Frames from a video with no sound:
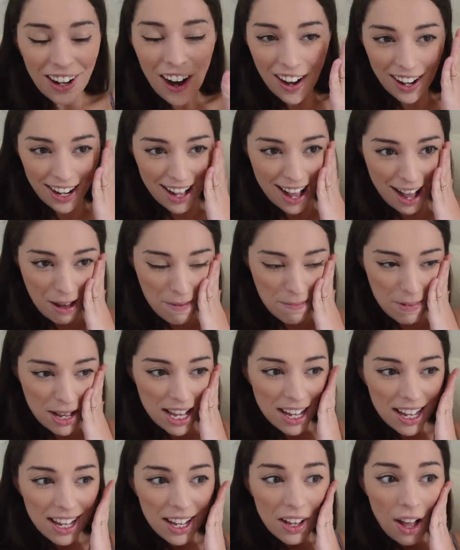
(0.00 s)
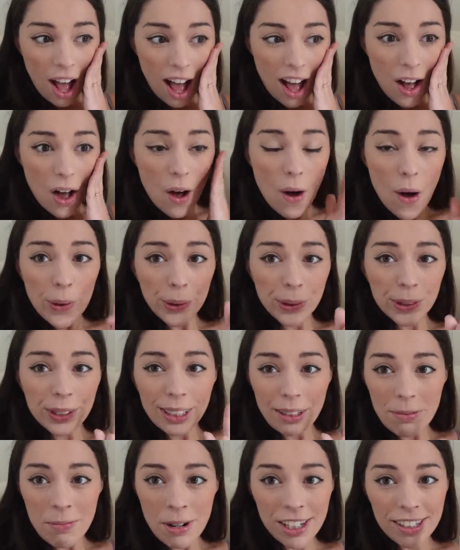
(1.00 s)
caught up uh,
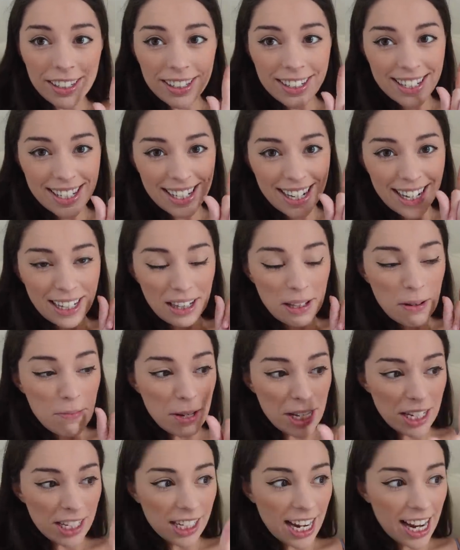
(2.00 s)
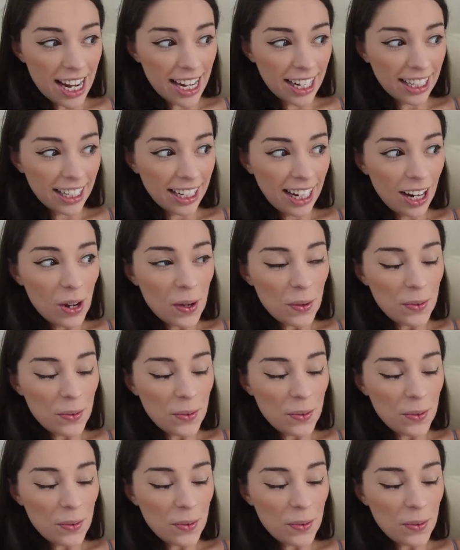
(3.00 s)
Only Murders in the Building,